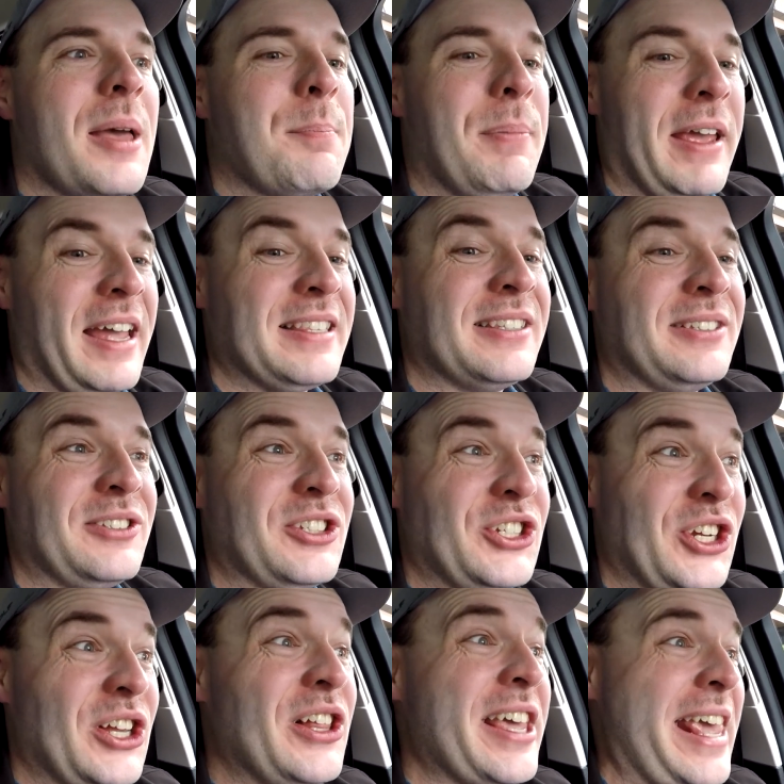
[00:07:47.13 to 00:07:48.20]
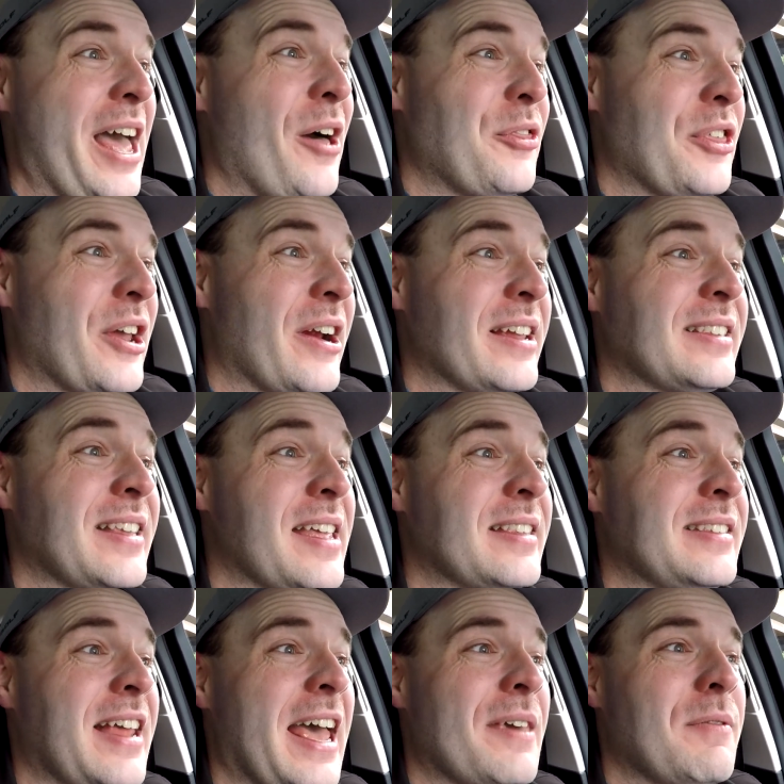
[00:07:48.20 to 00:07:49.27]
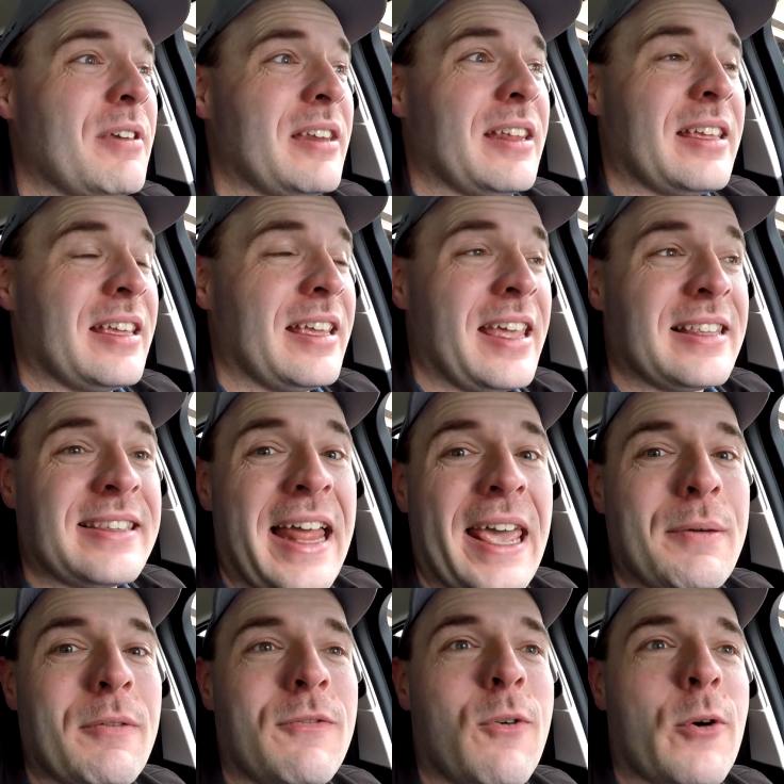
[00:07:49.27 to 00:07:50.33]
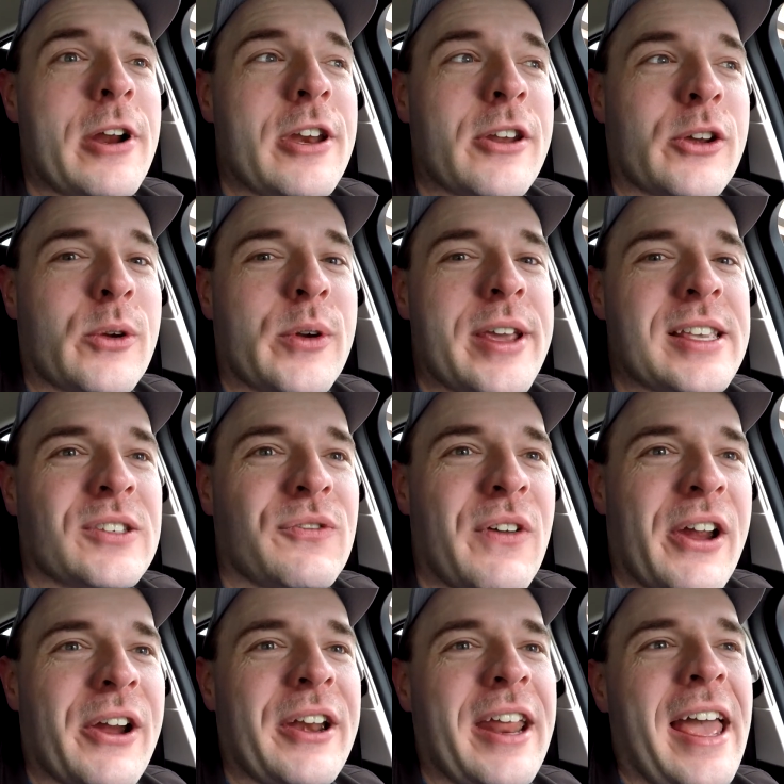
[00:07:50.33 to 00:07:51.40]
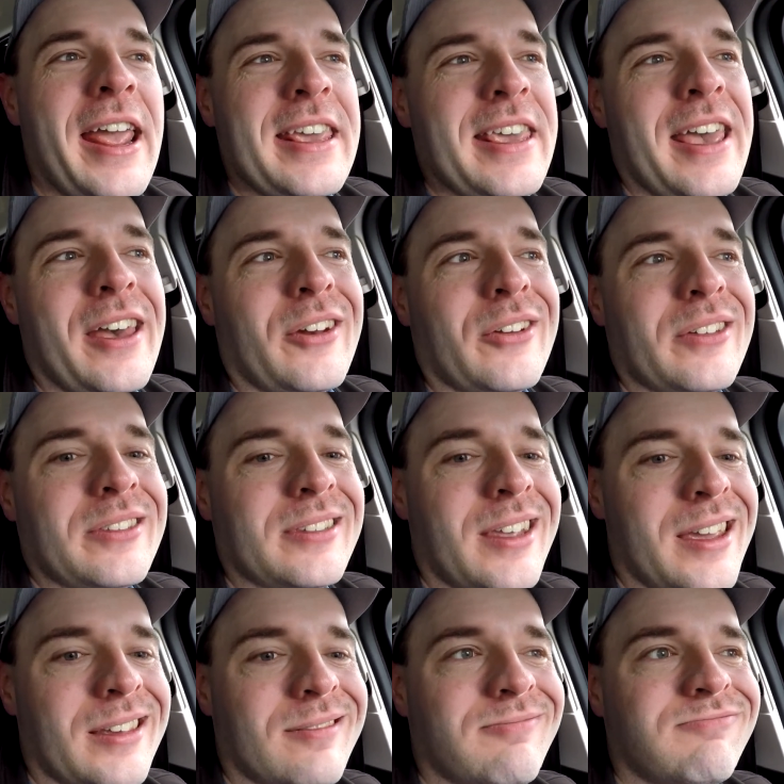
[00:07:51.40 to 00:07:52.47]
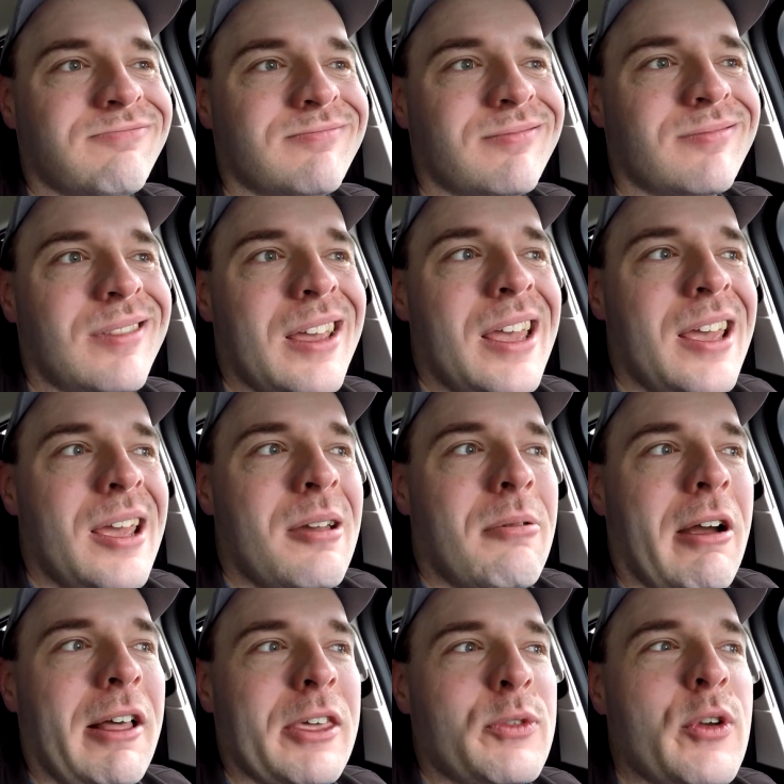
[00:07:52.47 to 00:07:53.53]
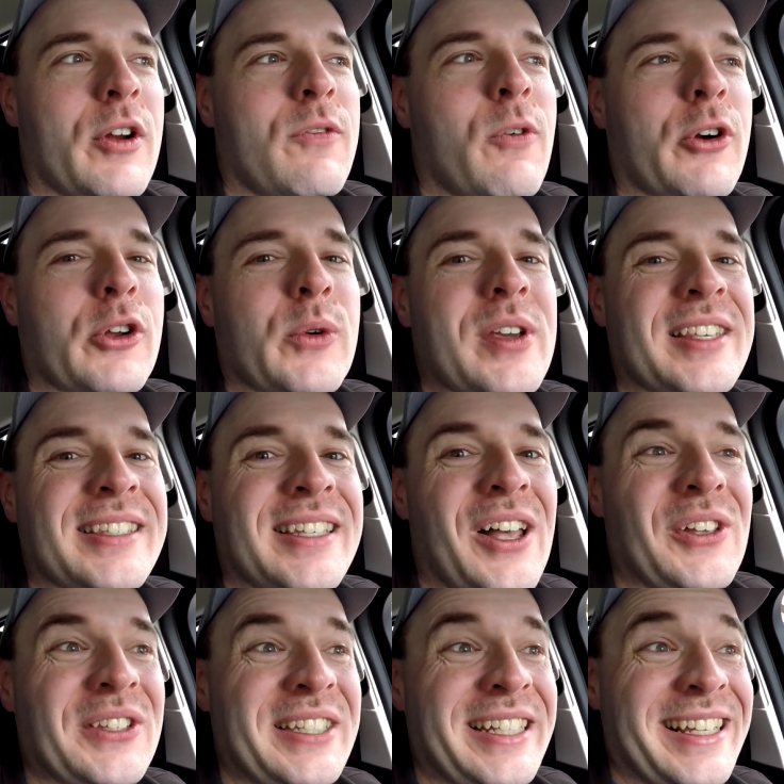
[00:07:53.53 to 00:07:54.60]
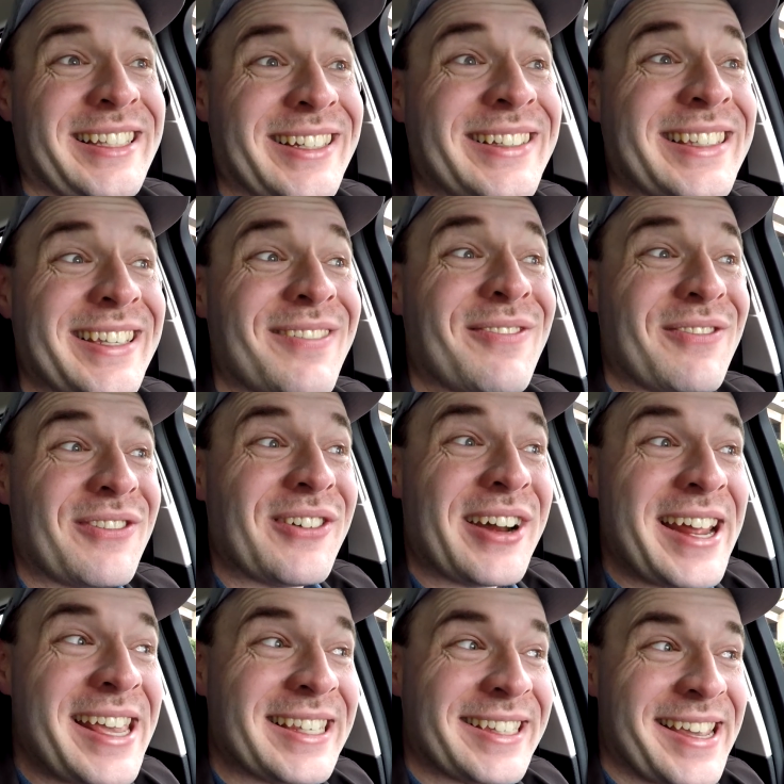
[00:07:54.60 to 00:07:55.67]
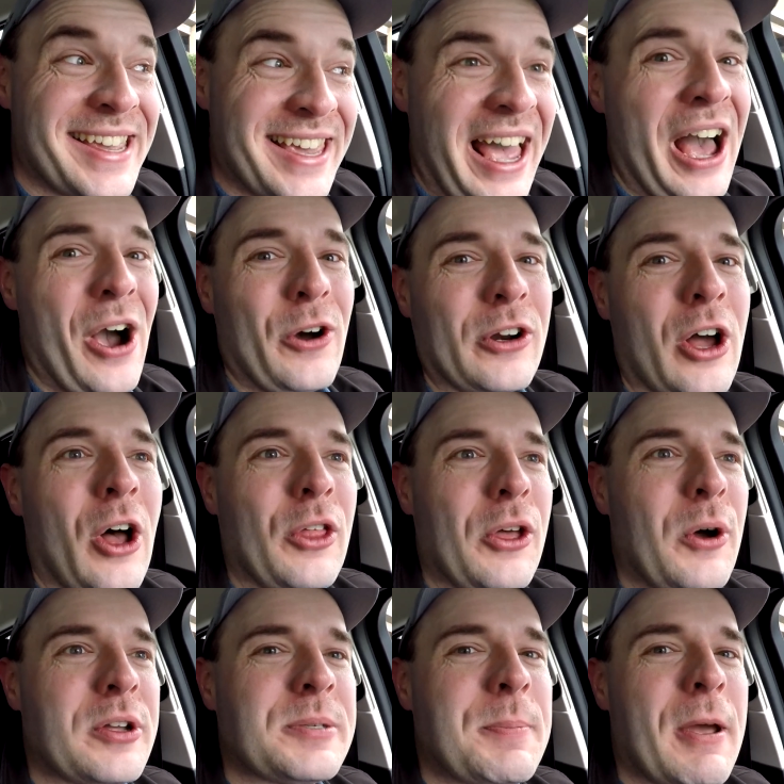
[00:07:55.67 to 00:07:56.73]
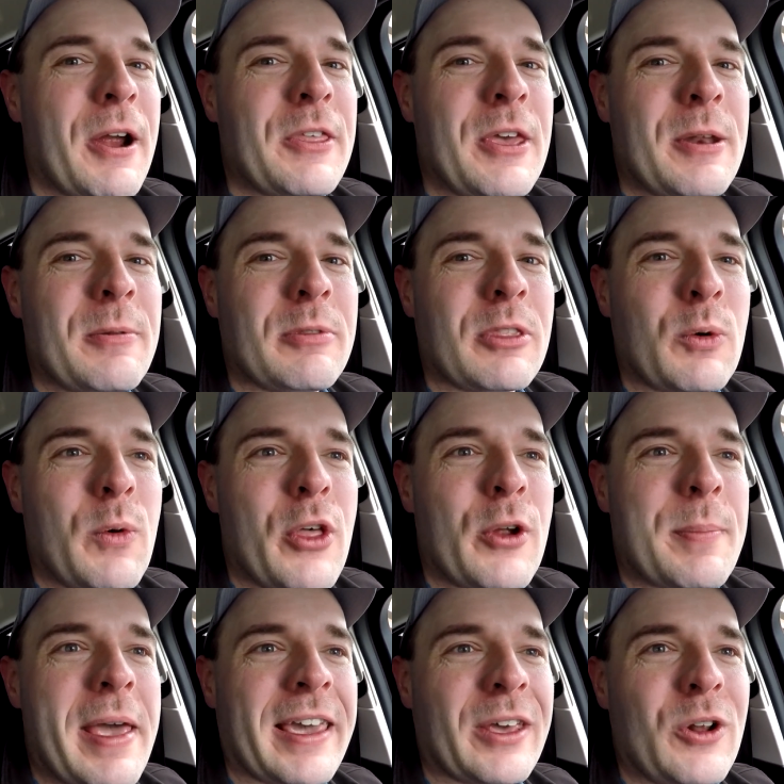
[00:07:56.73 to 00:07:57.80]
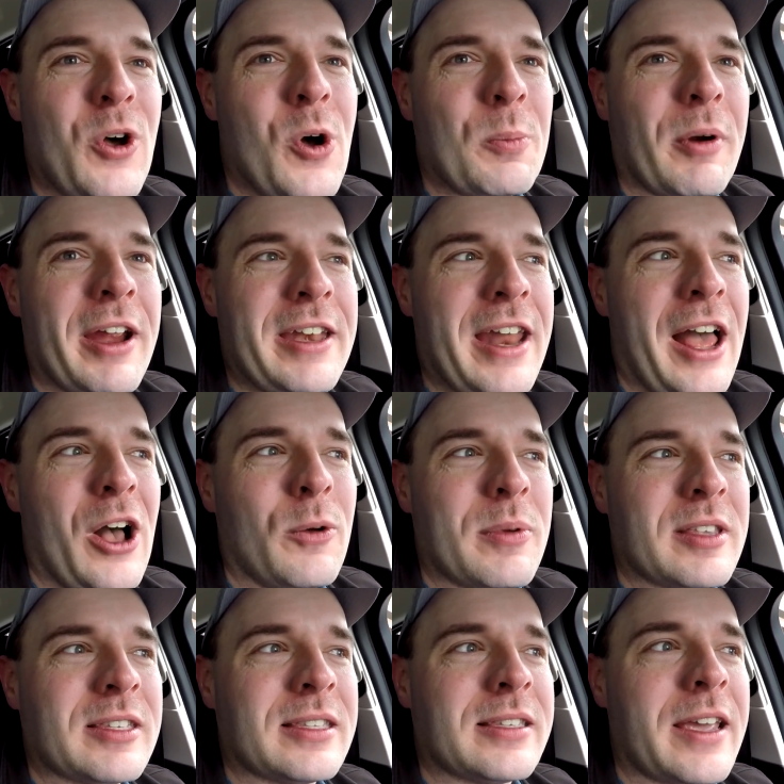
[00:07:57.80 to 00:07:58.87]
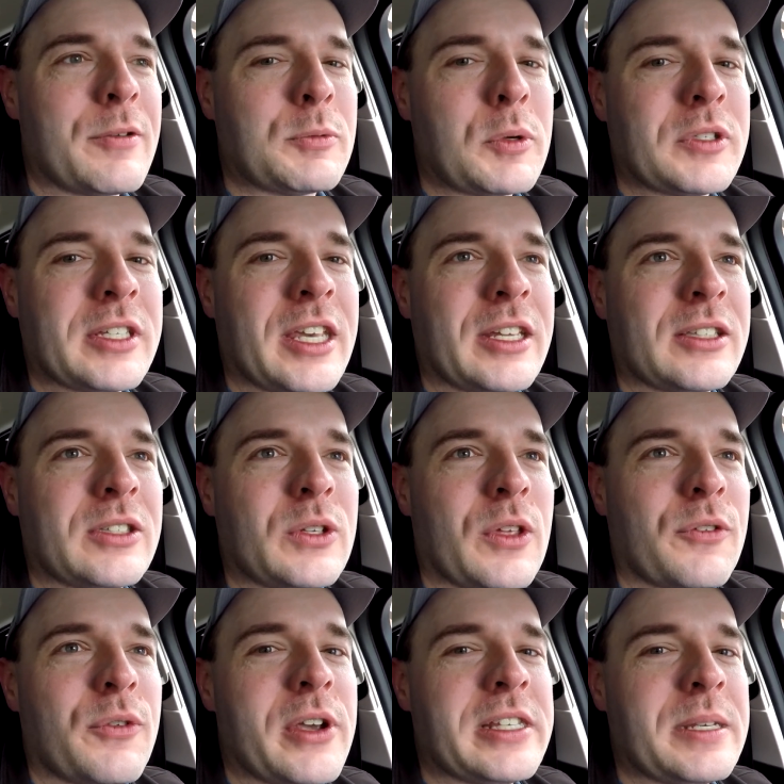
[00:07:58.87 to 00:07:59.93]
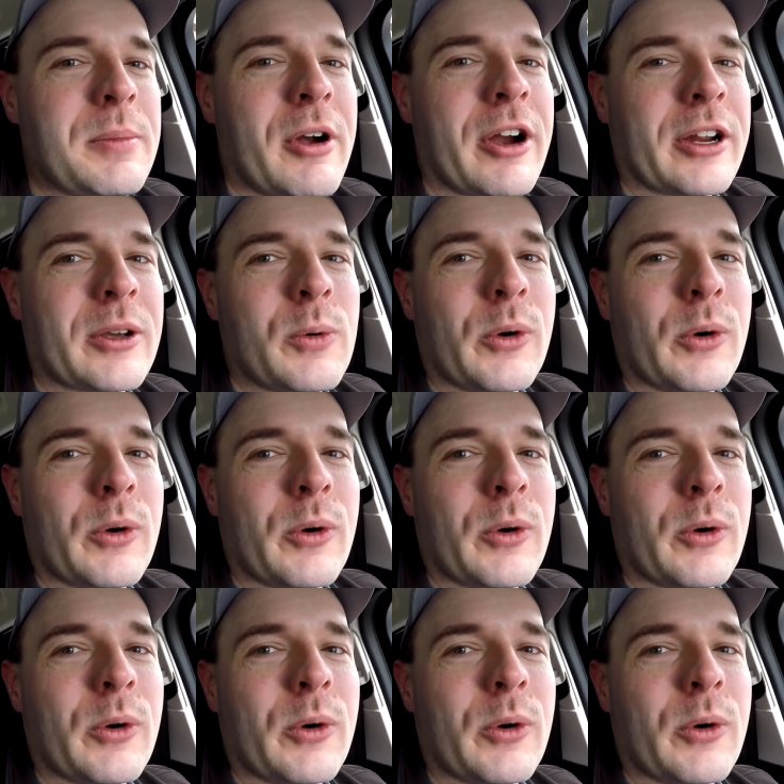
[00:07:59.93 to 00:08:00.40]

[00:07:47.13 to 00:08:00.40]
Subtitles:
But it's chilly out there. It's not even 40 degrees Fahrenheit yet. It's like probably 3 or 4 degrees Celsius. It's freezing out. Although it's better than the weather back at home right now because it's not even supposed to get to the freezing mark